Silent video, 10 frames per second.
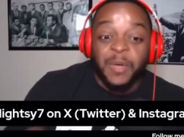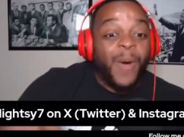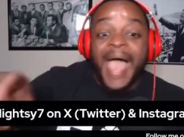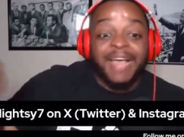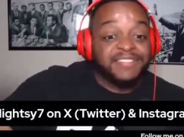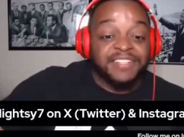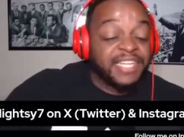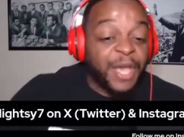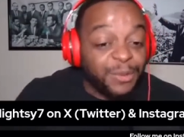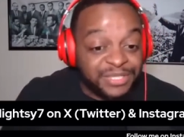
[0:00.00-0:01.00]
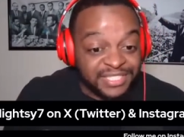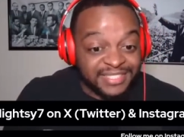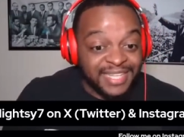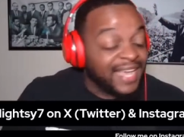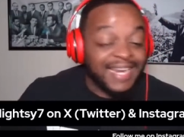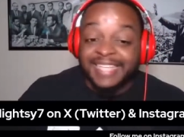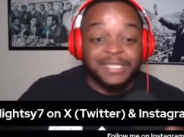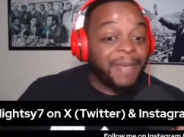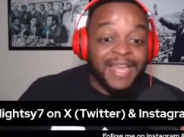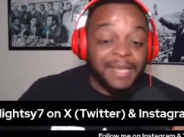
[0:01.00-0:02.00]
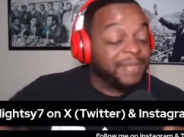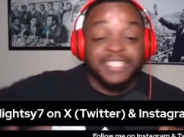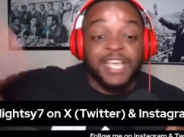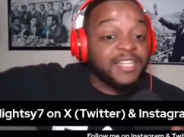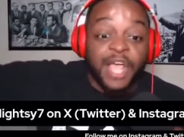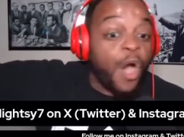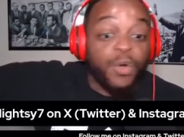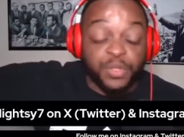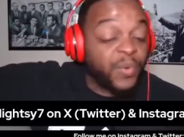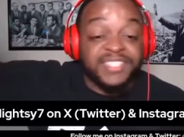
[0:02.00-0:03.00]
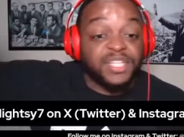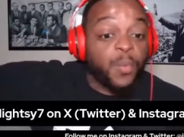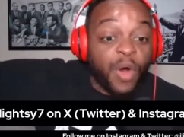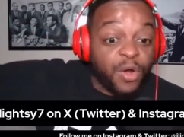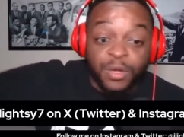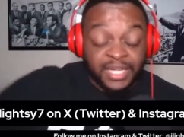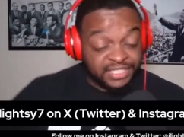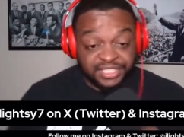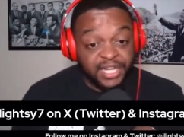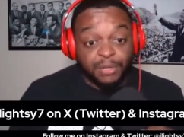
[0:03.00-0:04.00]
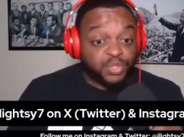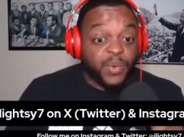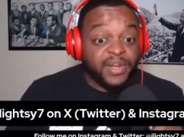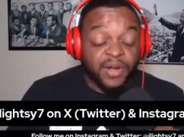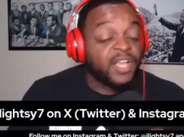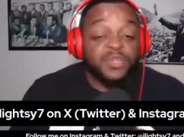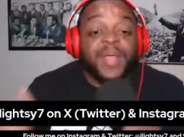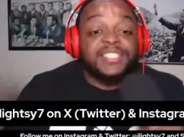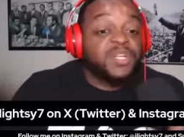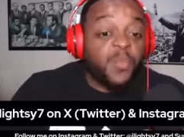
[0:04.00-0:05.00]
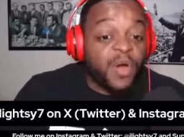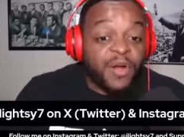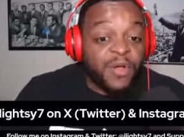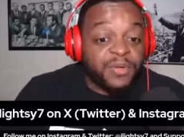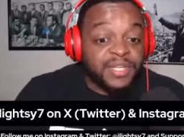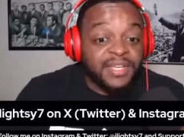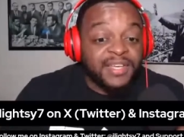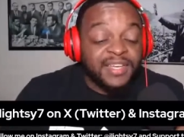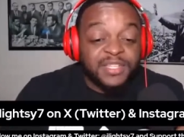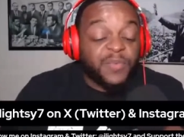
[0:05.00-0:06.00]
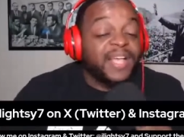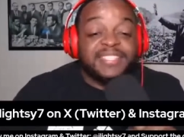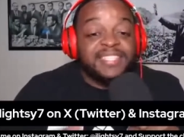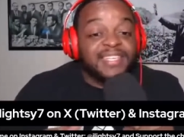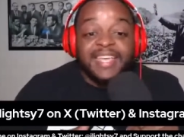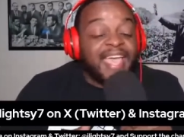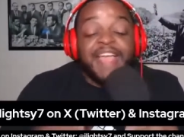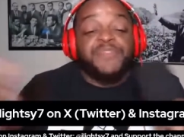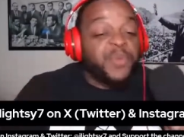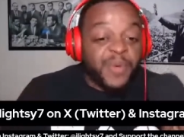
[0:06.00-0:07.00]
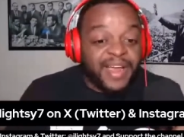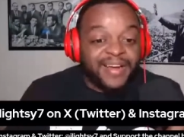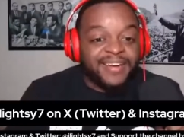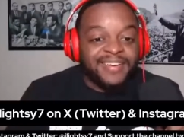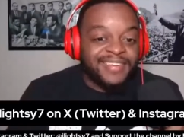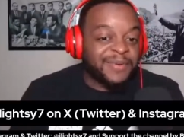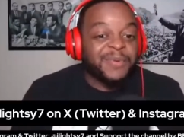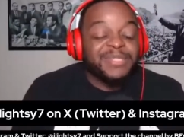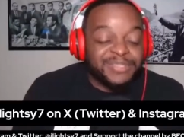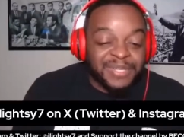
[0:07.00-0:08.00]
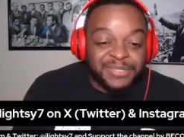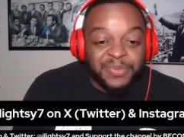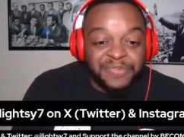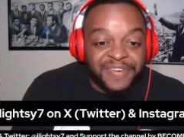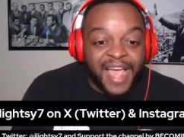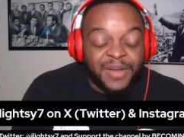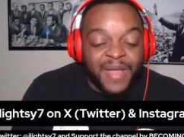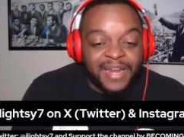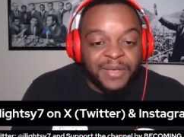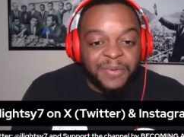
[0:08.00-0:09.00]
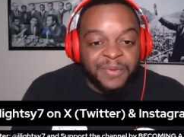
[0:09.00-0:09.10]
the wives of the coaches. That's about it. Because the whole the rest of the world, just get on Twitter. The rest of the world, the rest of everywhere rooting is rooting for Colorado.